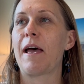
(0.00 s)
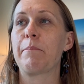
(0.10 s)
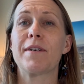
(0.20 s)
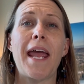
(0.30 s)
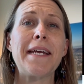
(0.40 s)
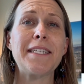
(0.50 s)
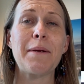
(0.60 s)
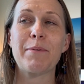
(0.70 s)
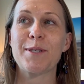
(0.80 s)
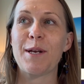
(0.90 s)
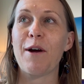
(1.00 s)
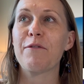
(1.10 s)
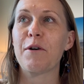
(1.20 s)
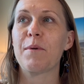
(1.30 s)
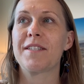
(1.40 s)
18%
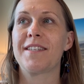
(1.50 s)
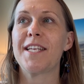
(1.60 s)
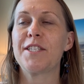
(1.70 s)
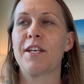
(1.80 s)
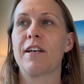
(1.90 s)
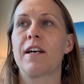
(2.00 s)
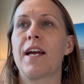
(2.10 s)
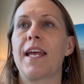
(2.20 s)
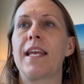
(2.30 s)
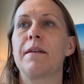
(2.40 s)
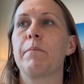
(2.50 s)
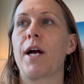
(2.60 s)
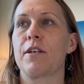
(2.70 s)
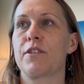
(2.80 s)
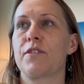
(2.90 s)
over was this year in
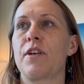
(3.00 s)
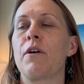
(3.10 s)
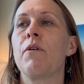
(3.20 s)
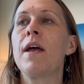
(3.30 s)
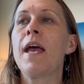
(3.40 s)
March. So